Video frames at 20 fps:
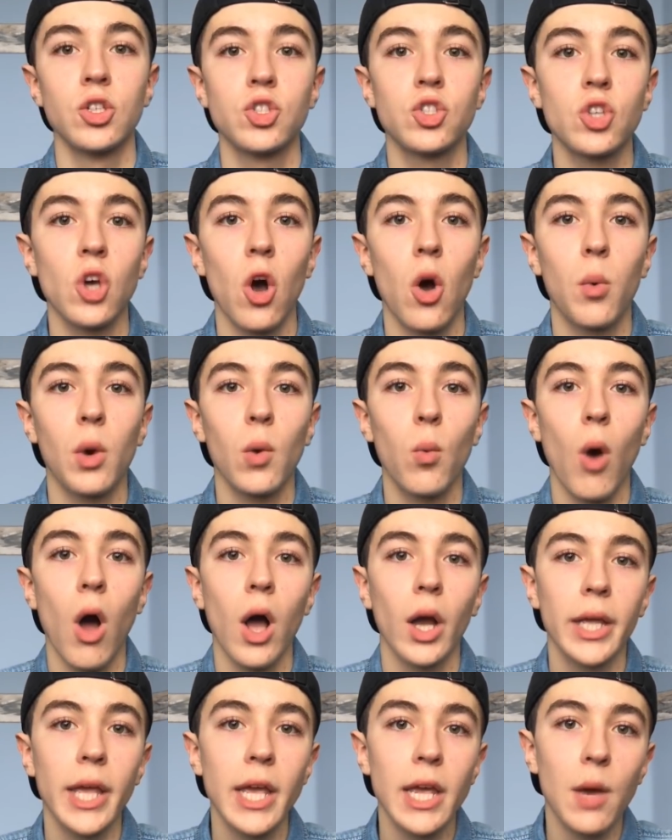So we're
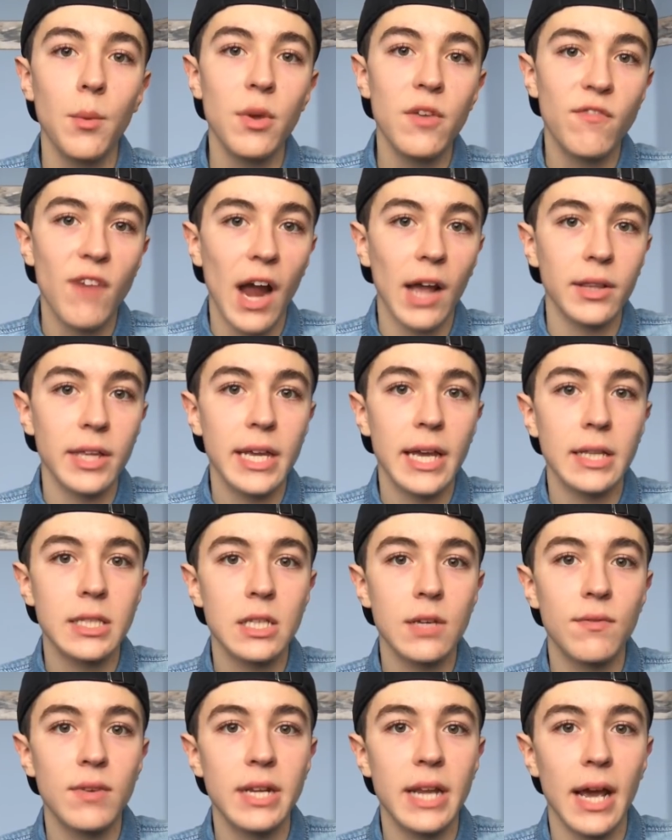walking and we finally get
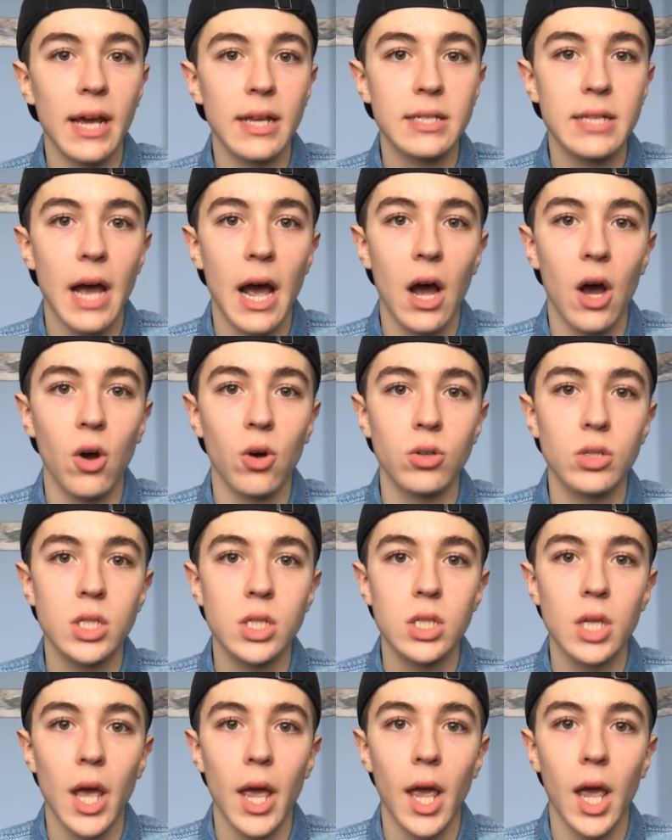to Vanessa's
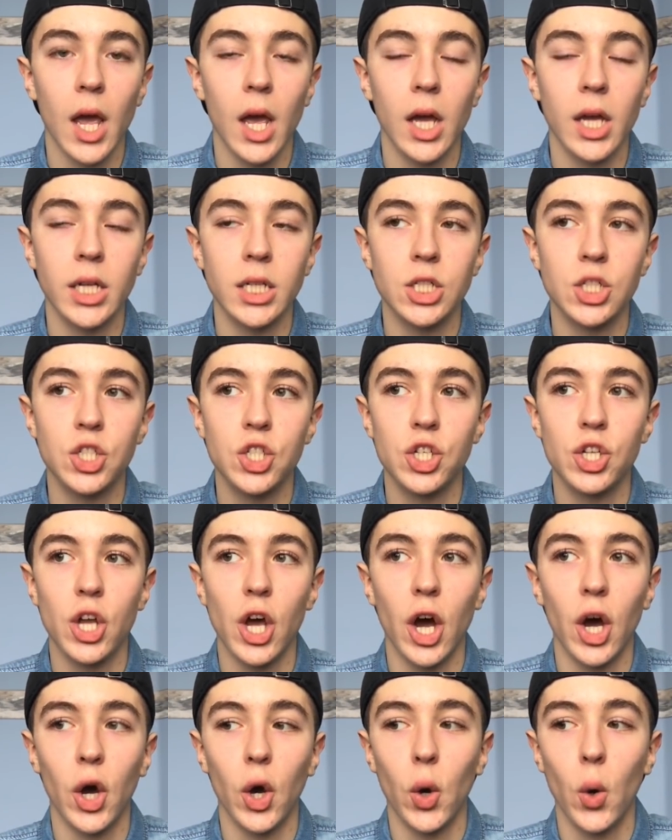house, and
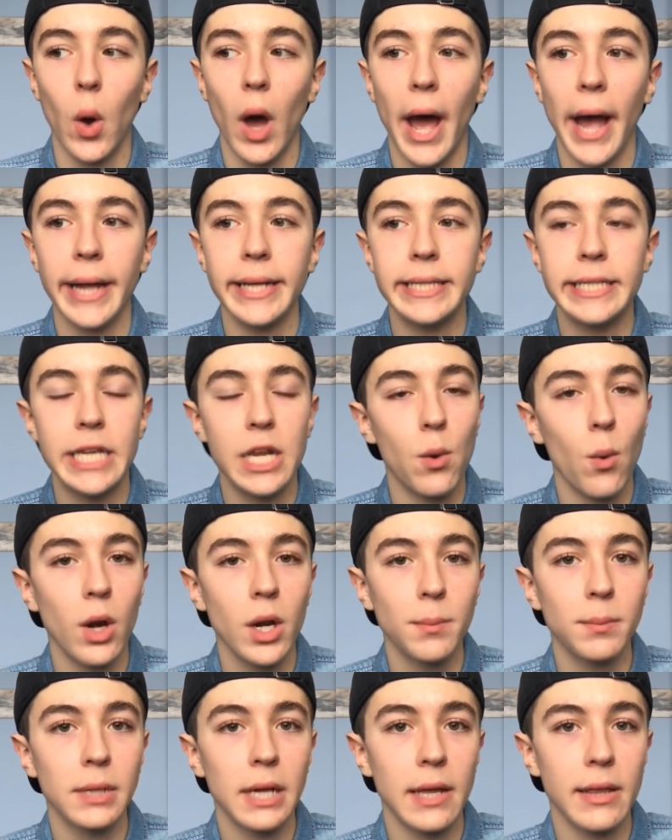I didn't
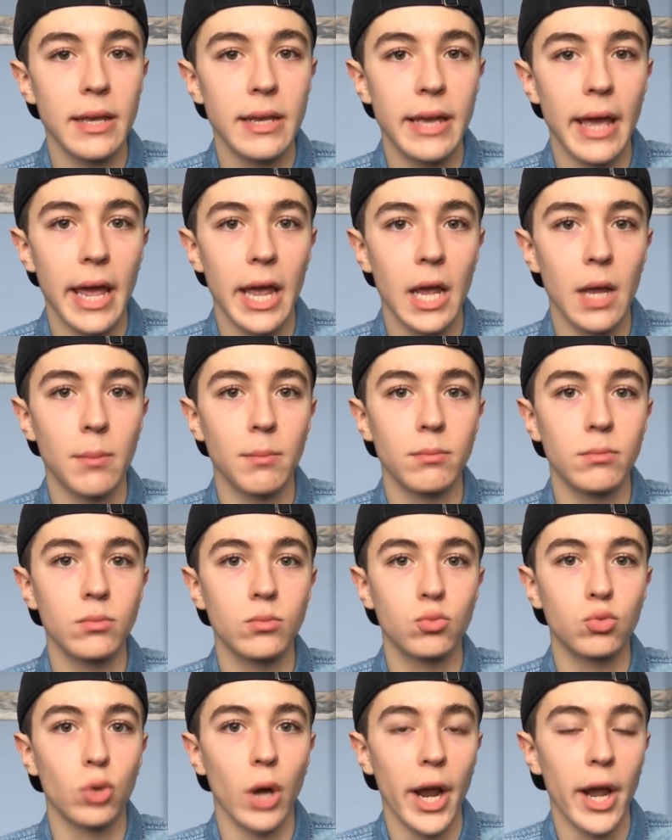want to play the game
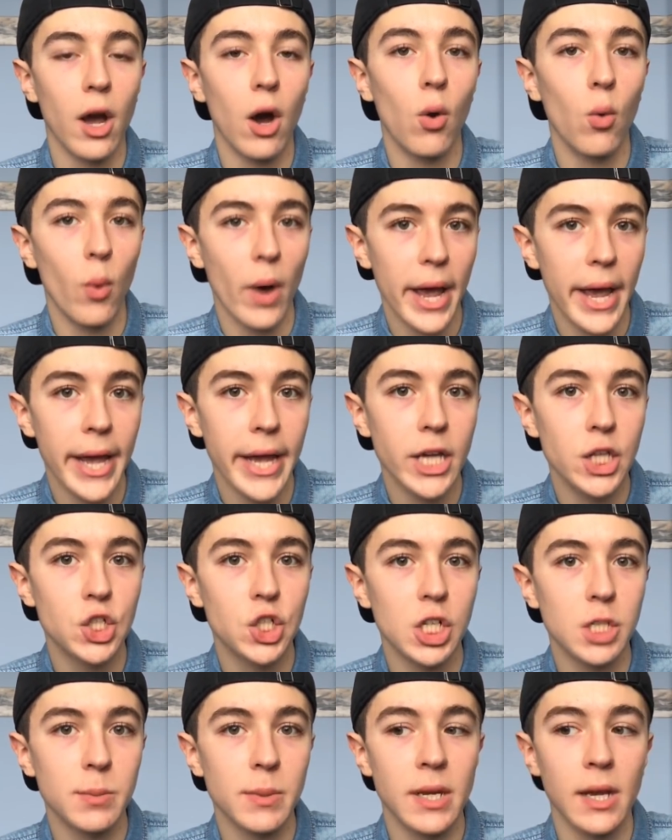right away
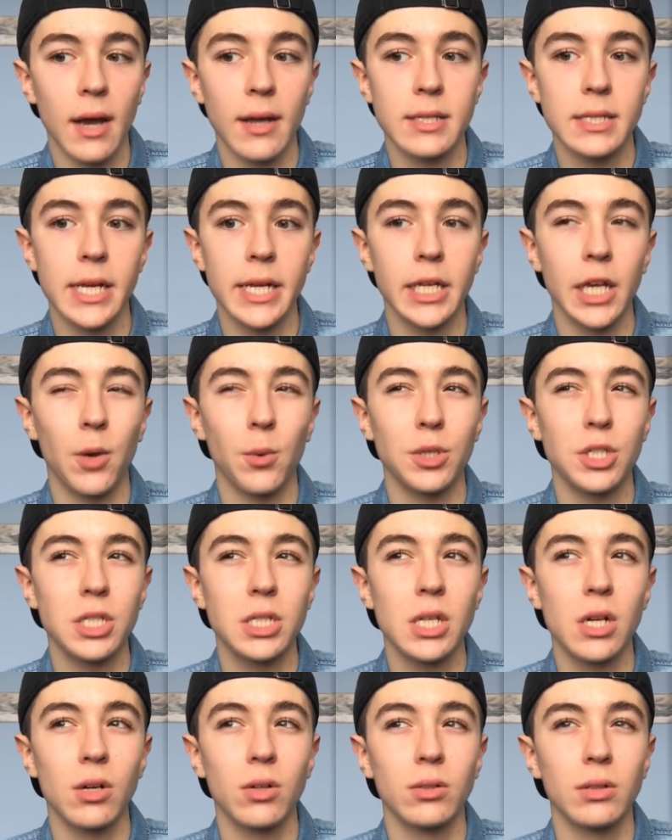just because like it was
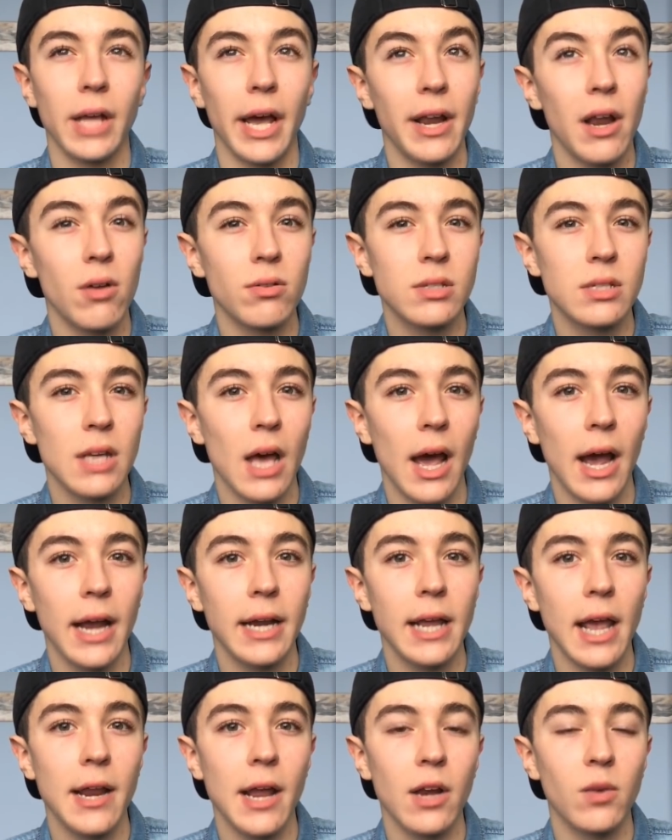still light
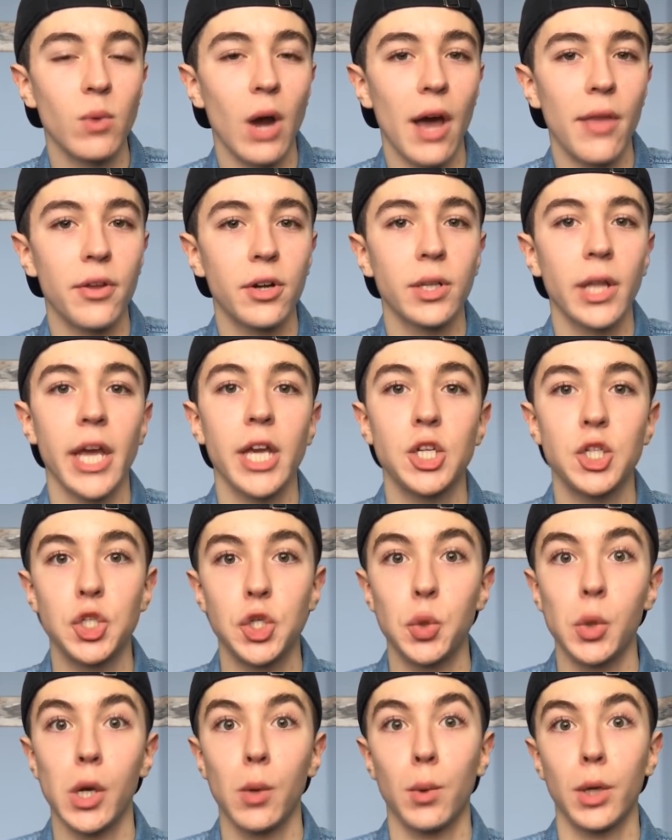outside, and I'd rather like
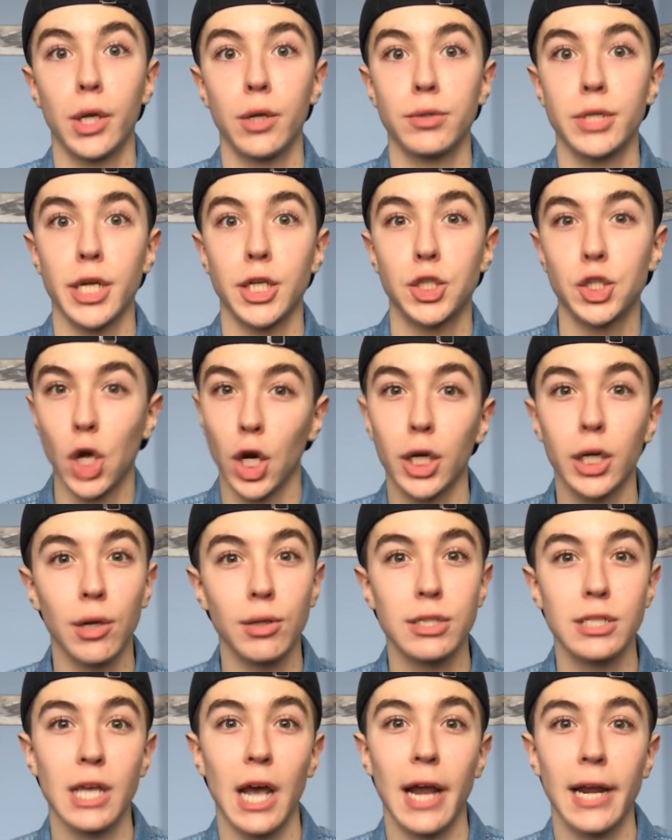do it when it's like dark
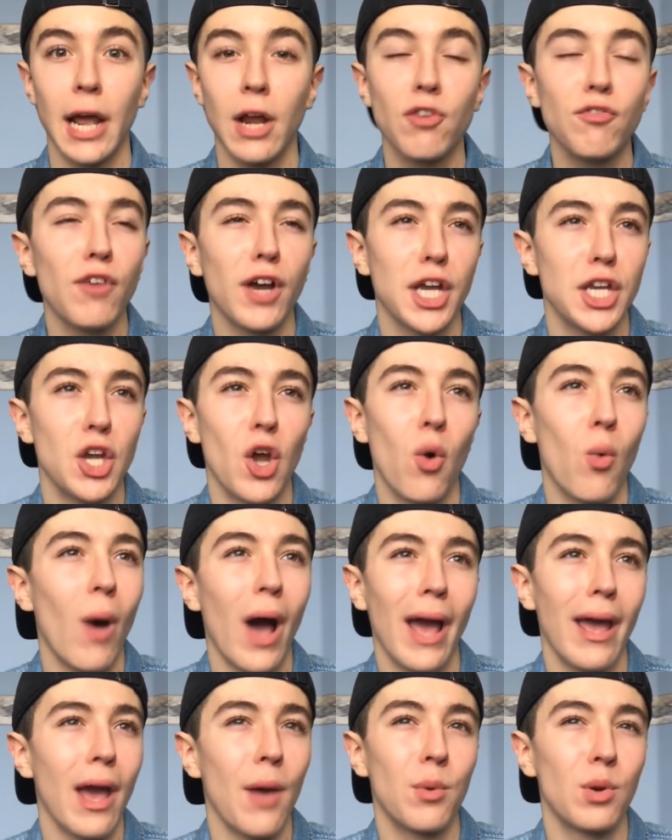outside. I don't fucking know
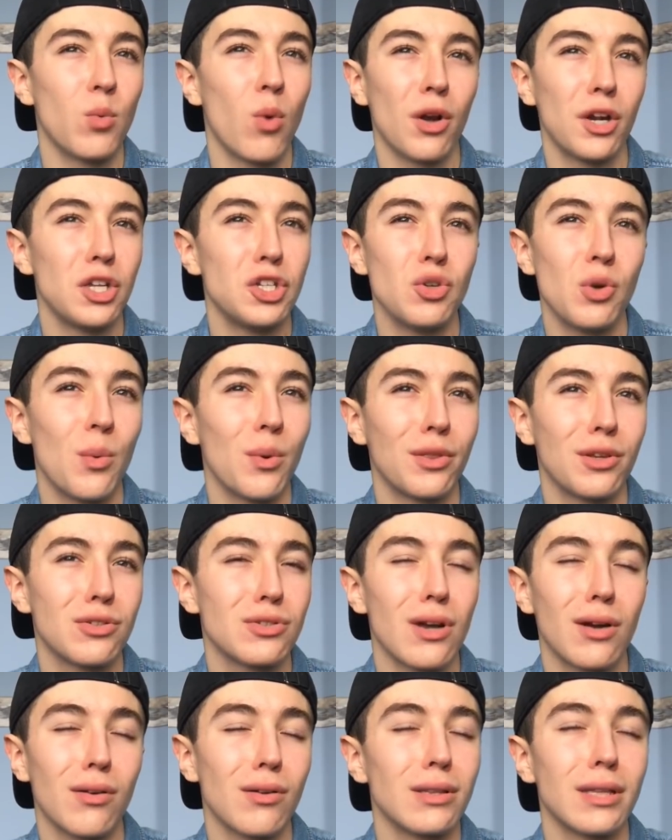why I would want to do it when there's
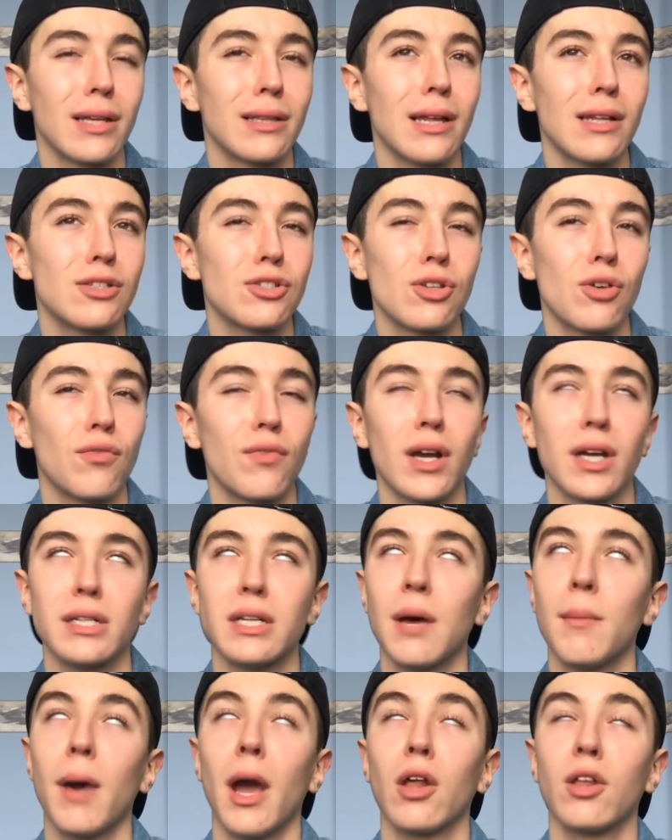dark. Like, that's so fucking
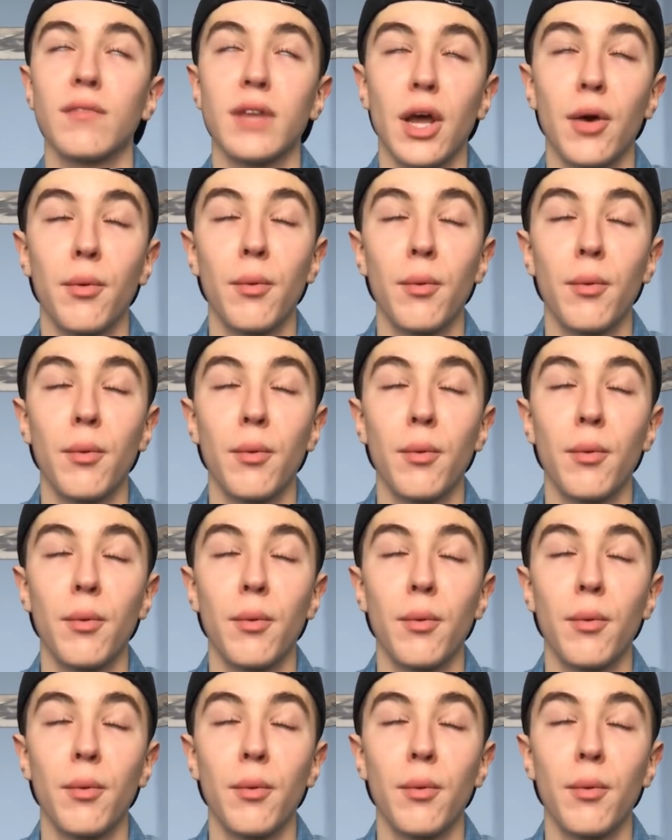dumb. I don't even know.